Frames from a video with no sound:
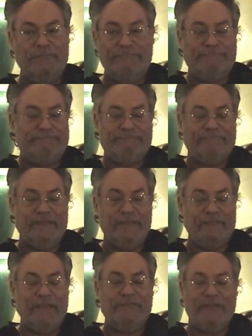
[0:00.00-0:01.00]
And
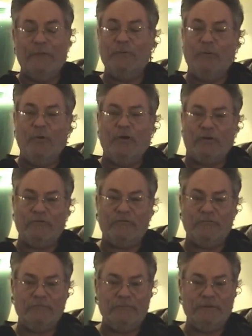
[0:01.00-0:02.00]
that's how it
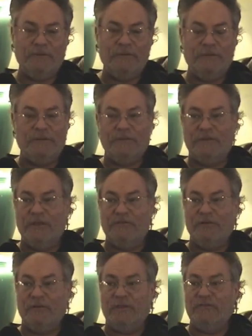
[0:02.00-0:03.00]
works.
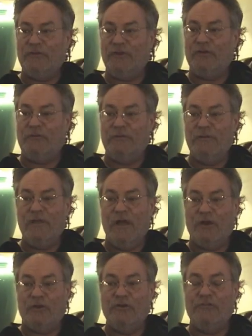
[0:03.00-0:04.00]
Is it
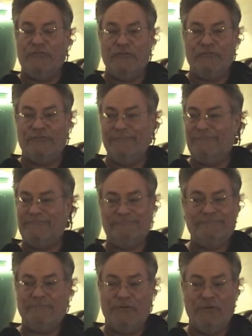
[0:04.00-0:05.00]
a good system?
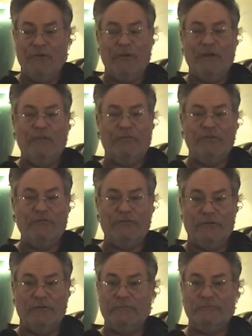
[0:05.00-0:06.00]
No, I don't think
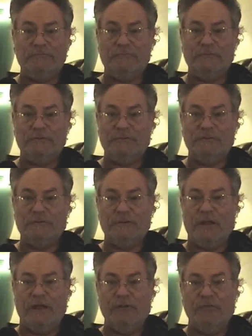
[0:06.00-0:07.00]
so.
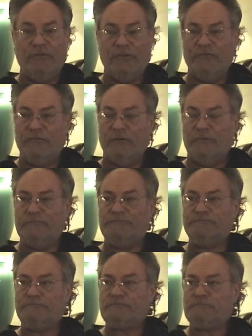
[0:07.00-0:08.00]
I don't think so.